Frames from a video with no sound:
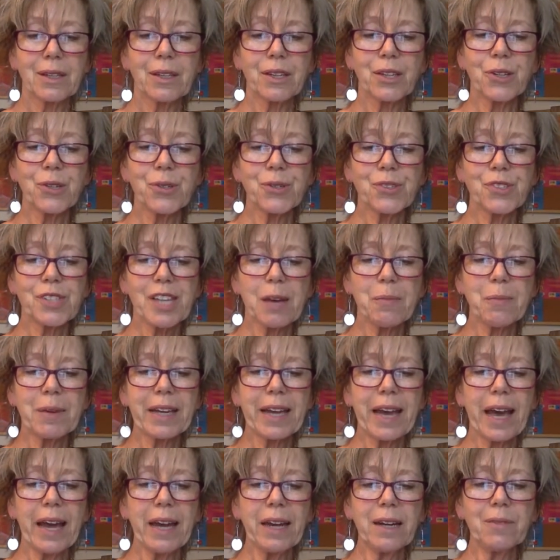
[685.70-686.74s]
"Who's Sam
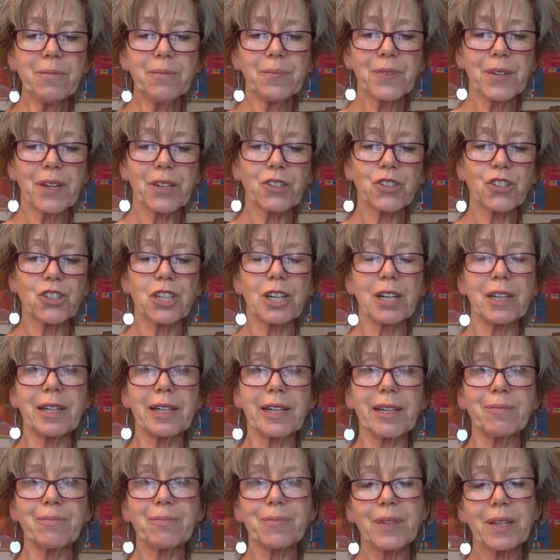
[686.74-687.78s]
again?" asked
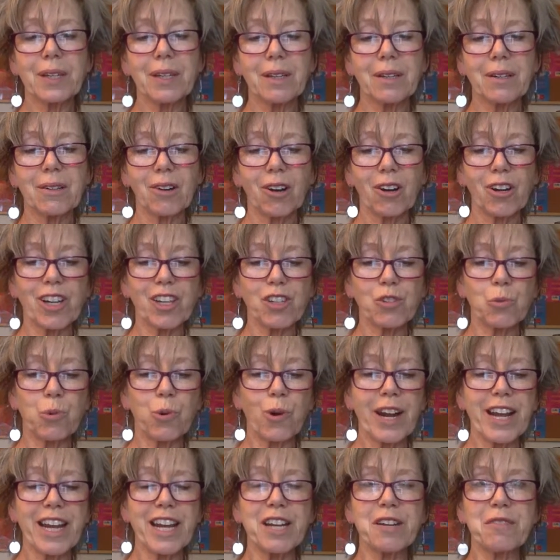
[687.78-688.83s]
Charlie. "Ollie's
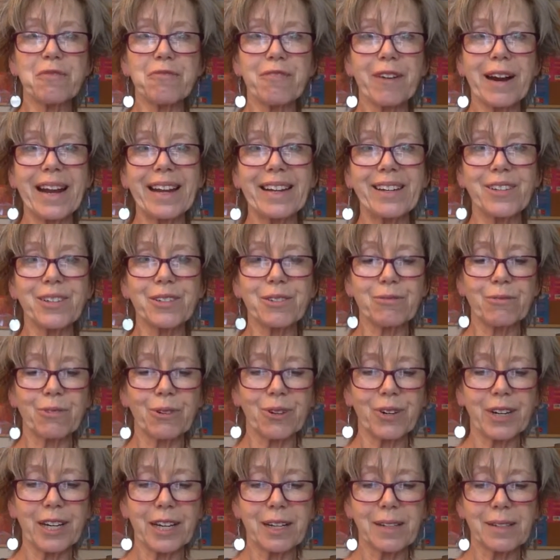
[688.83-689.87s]
weird friend,"
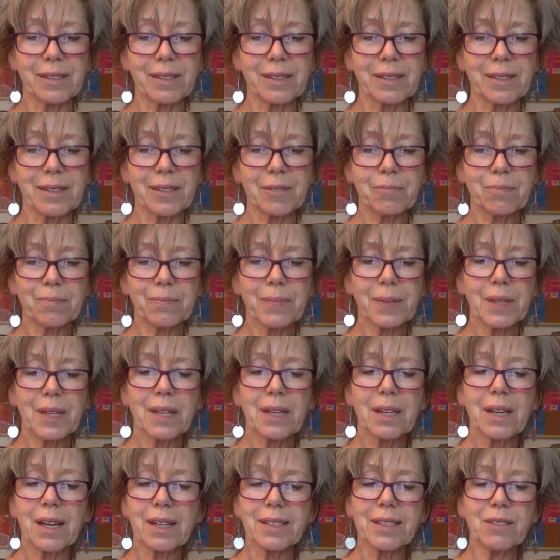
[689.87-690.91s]
Rory answered.
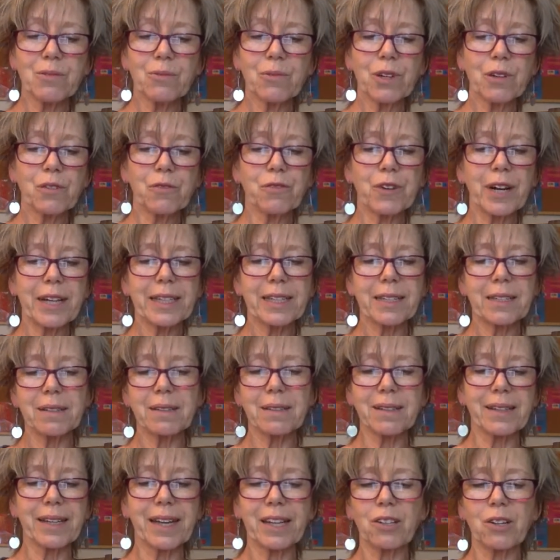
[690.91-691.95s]
I didn't want Frankie to
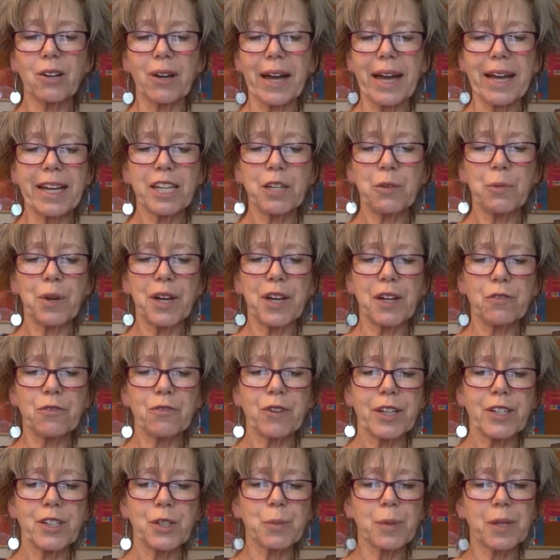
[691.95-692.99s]
think I got any weird
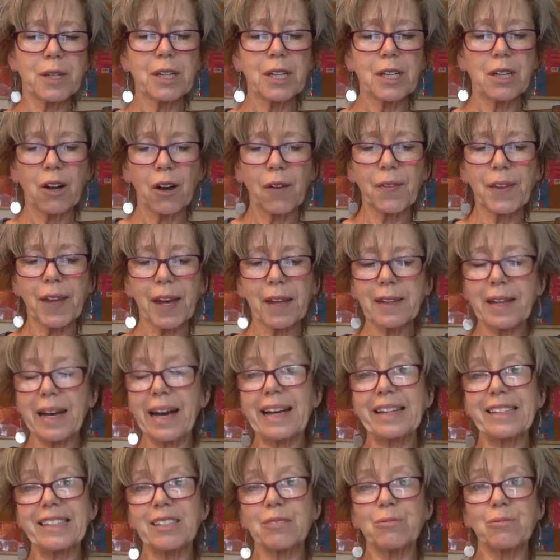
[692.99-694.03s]
friends, but on the other
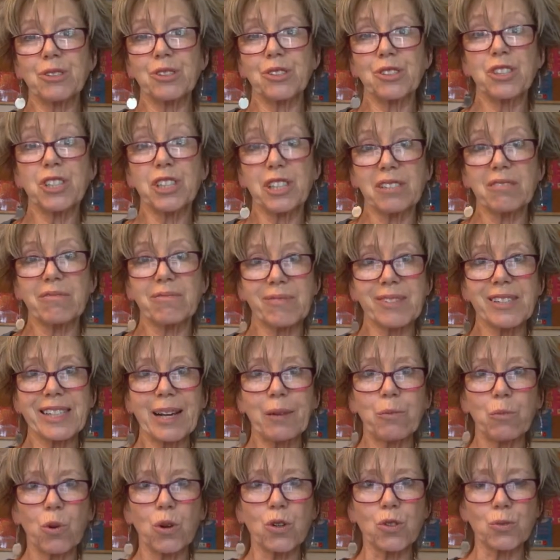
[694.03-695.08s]
hand, it was true.
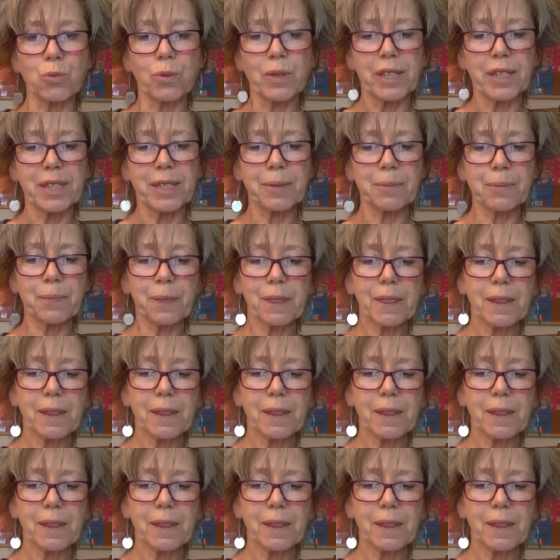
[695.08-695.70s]
Sam was weird.